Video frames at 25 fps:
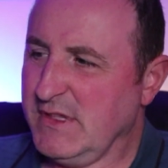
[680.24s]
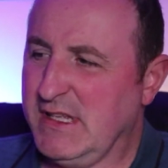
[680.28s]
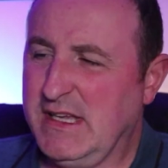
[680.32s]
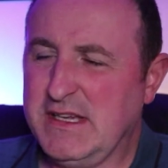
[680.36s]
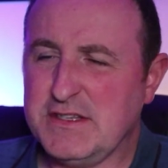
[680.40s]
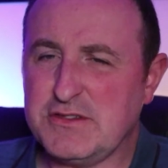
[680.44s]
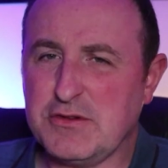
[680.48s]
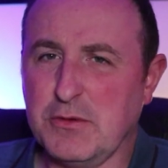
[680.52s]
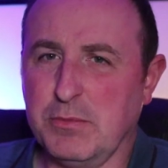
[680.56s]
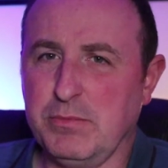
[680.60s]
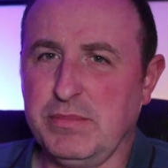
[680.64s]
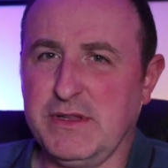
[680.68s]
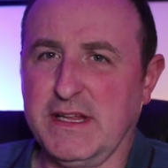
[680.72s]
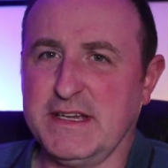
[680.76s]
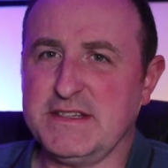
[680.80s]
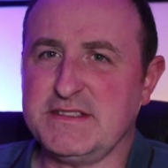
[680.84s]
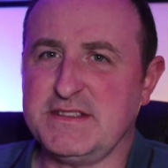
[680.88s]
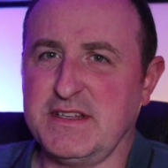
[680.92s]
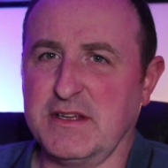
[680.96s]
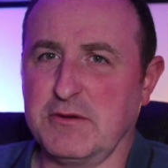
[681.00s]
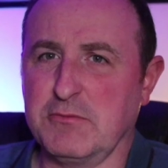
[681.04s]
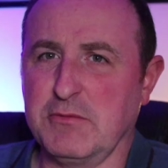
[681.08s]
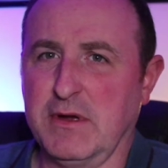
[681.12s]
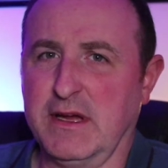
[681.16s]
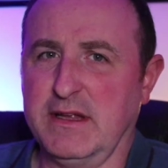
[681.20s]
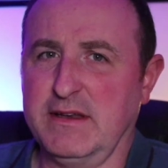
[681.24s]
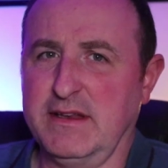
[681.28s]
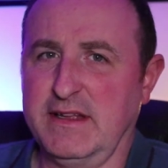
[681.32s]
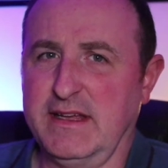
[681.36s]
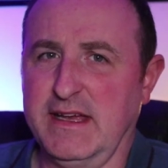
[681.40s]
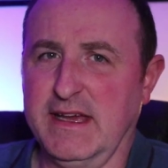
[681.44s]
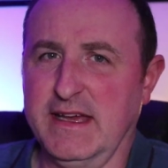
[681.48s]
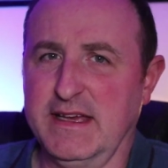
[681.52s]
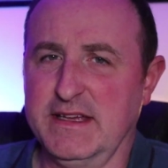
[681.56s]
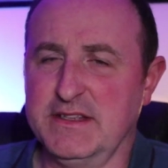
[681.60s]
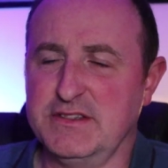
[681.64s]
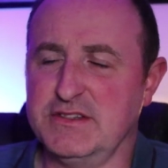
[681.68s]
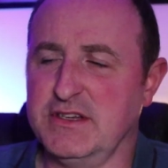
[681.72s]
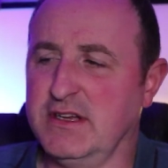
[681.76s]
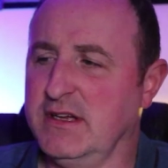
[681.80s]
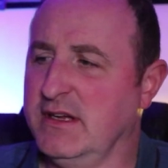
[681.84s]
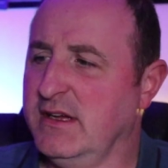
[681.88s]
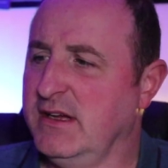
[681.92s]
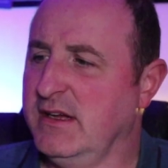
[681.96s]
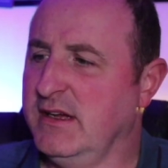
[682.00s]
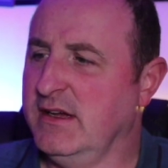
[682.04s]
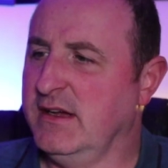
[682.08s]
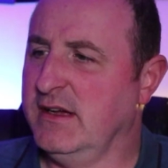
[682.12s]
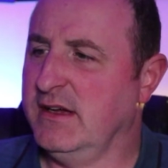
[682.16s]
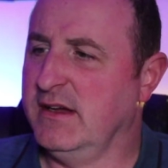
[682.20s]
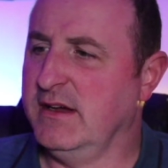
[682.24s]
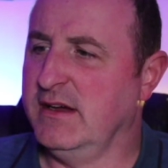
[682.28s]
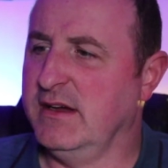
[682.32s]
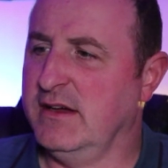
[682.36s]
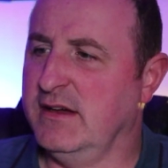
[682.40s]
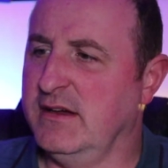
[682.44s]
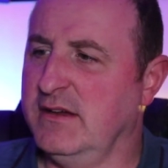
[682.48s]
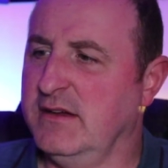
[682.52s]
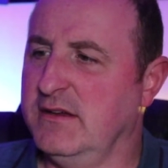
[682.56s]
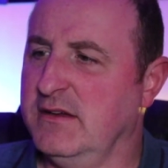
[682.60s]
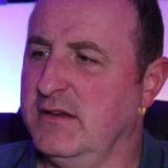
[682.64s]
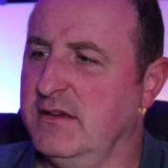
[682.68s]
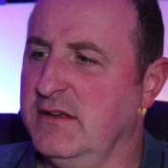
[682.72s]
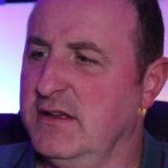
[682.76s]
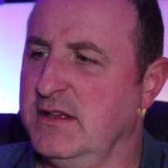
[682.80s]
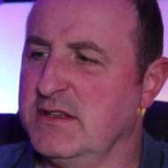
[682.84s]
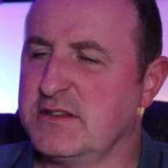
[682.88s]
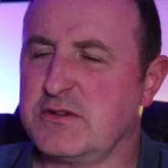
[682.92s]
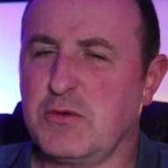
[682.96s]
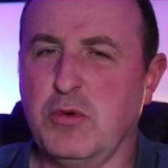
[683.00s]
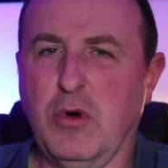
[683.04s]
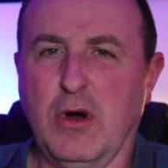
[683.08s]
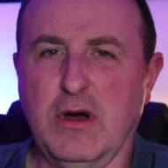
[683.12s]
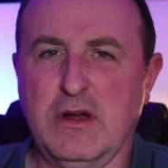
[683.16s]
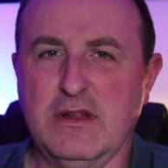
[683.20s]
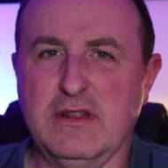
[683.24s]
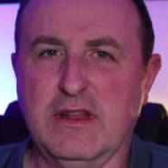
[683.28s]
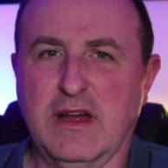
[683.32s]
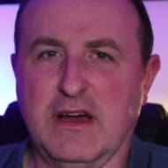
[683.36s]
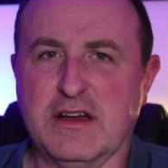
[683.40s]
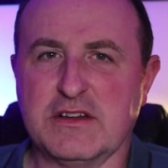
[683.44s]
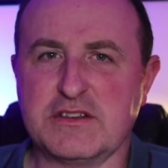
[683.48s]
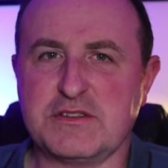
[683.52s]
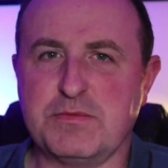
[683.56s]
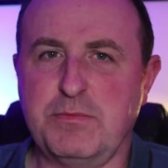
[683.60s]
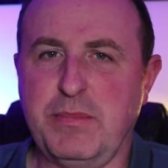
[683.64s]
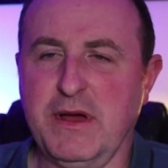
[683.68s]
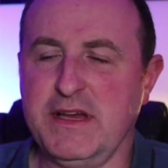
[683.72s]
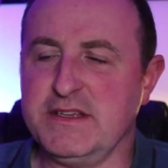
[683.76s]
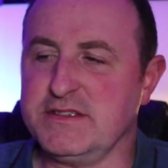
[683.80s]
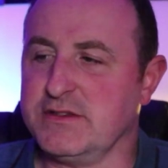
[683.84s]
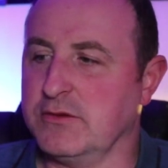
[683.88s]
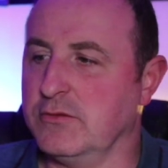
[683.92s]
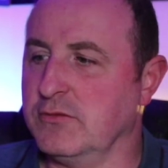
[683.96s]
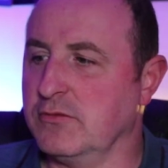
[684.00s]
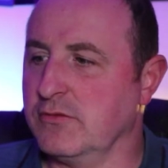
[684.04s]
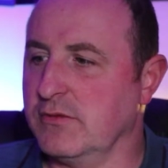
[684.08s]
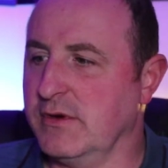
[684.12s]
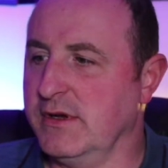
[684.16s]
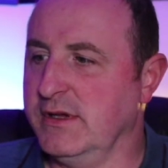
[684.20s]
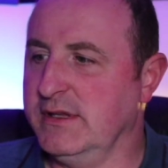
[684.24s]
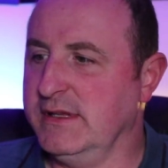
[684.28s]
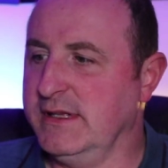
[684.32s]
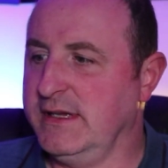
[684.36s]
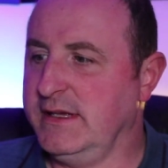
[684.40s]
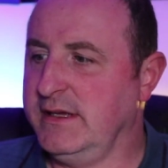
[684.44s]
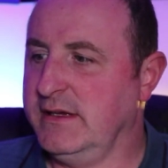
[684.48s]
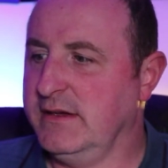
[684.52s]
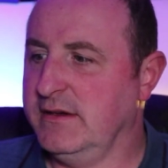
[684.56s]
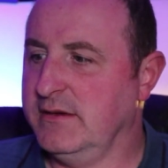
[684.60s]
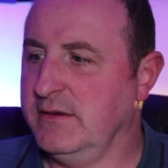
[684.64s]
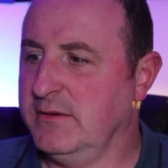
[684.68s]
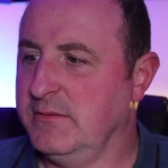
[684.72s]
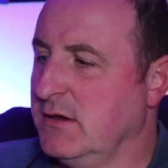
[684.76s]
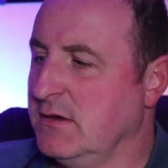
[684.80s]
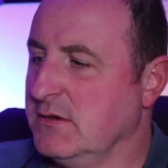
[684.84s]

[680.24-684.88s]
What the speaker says: actual plastic around the edge, it's quite a large bezel really.